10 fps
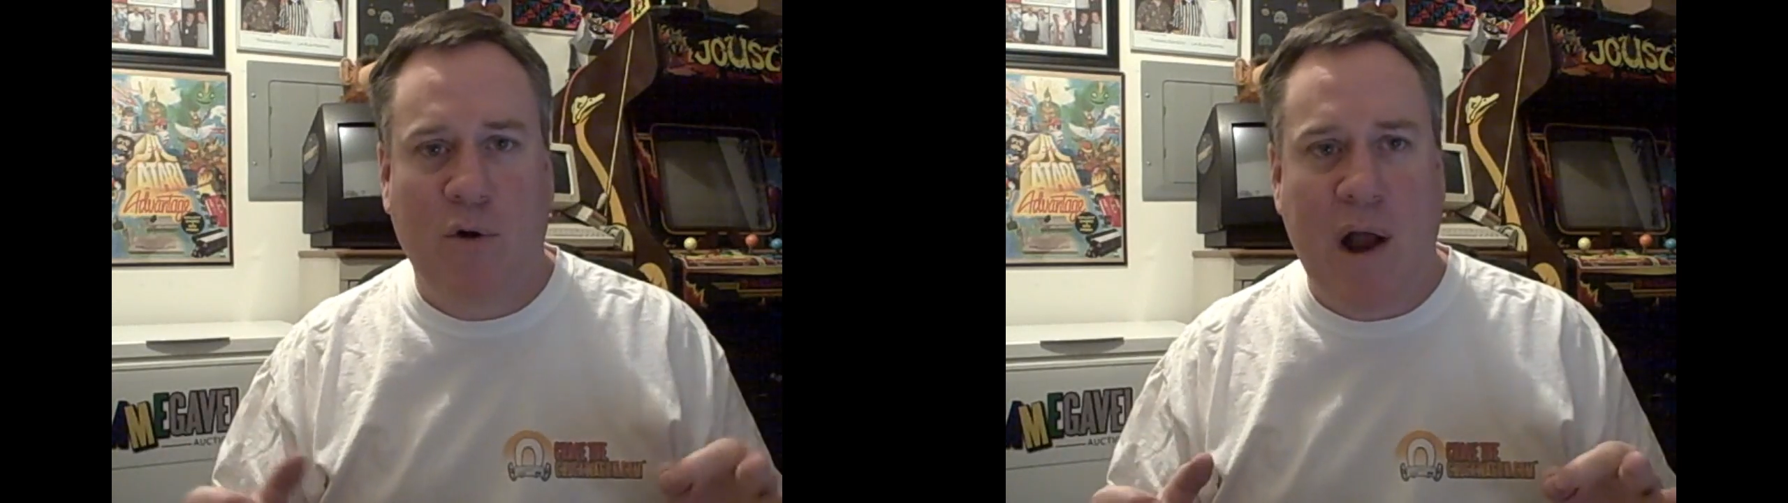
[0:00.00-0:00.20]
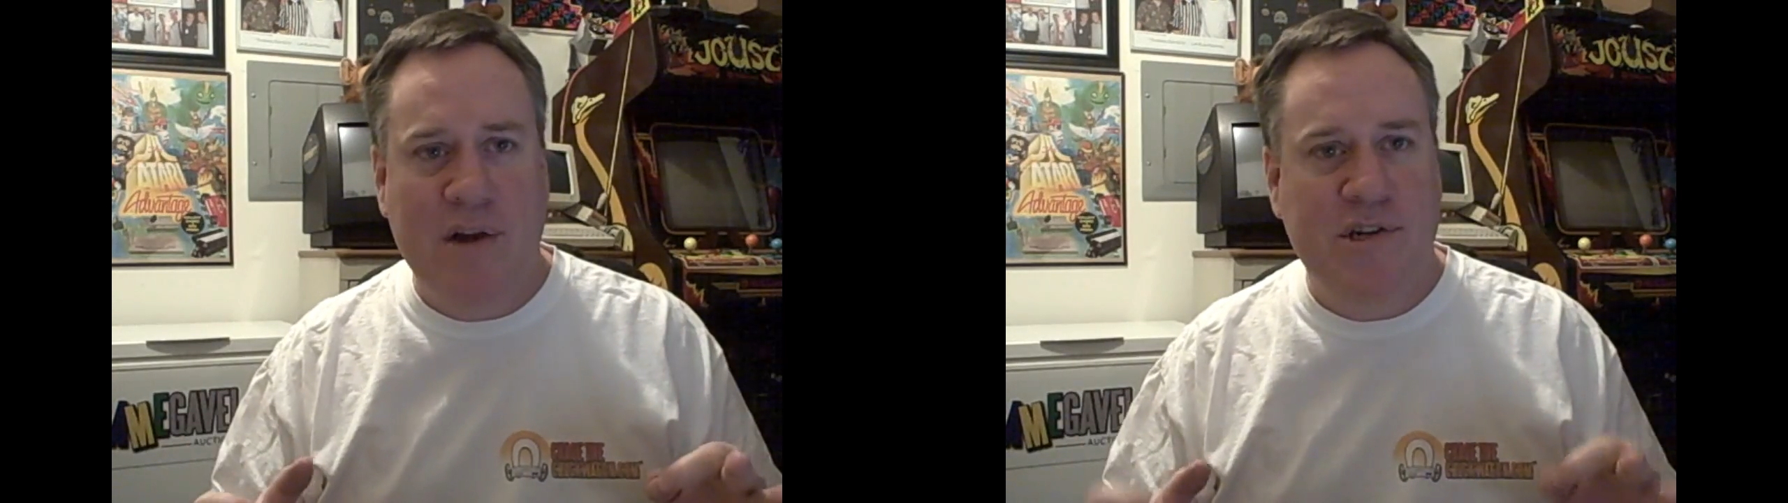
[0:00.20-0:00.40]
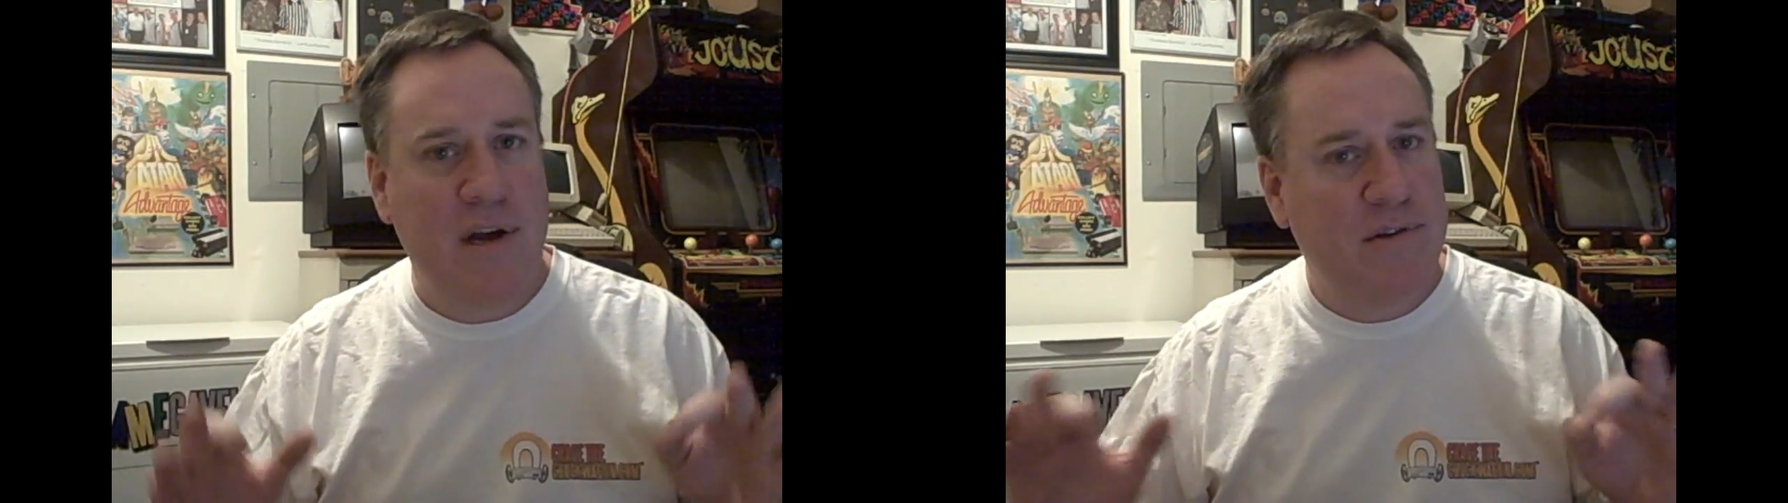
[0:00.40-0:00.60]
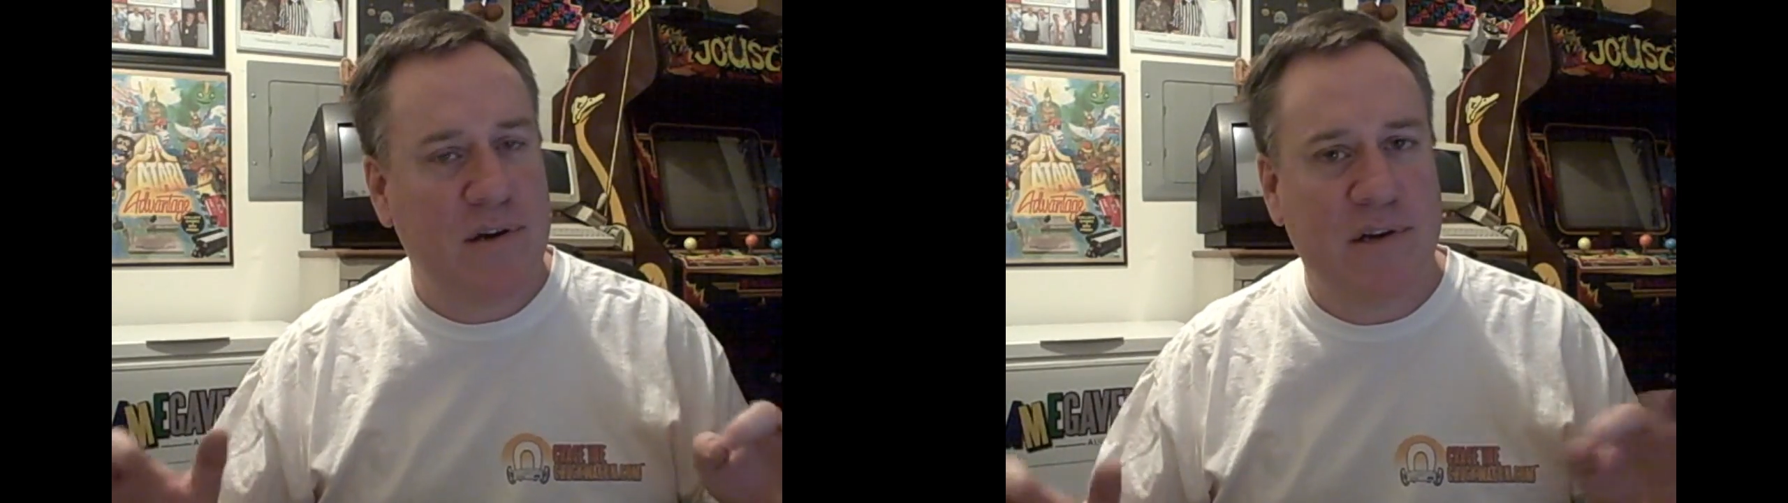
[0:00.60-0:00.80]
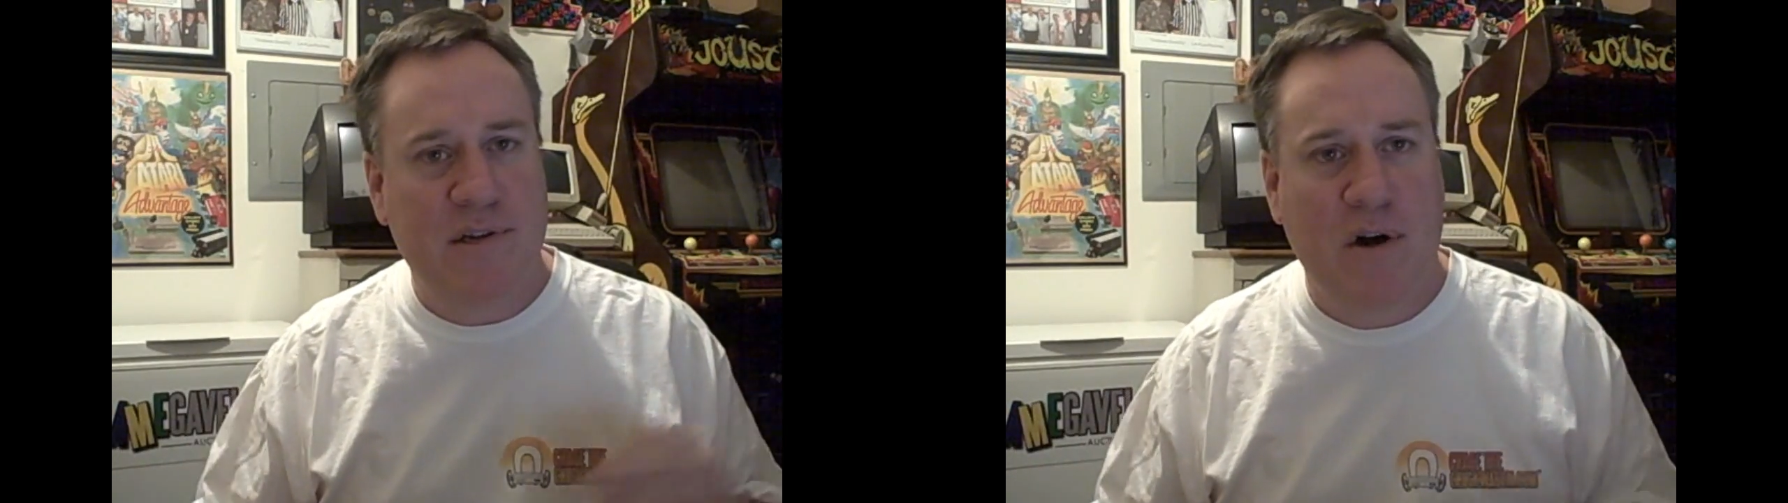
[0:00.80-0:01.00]
garage
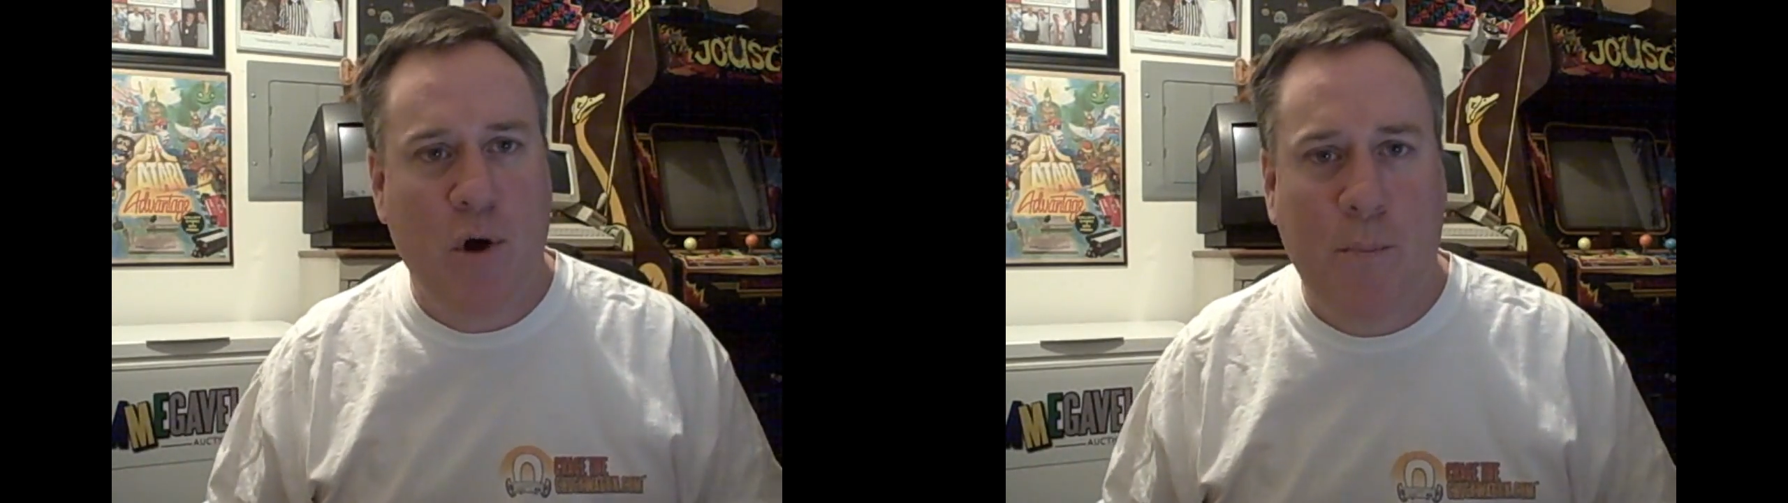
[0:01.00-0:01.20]
sales are going to start